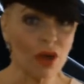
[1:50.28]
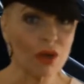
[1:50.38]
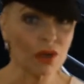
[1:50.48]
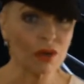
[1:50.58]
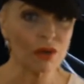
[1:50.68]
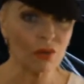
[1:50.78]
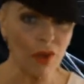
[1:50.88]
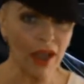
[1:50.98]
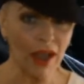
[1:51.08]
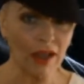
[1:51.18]
go your
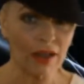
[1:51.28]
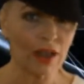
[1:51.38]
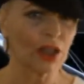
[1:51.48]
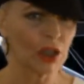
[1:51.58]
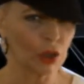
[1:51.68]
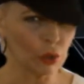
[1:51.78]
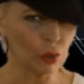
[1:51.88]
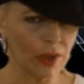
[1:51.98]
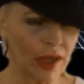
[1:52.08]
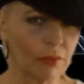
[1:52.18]
way,
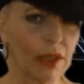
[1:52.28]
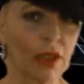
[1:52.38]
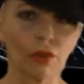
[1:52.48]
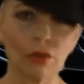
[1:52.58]
you can be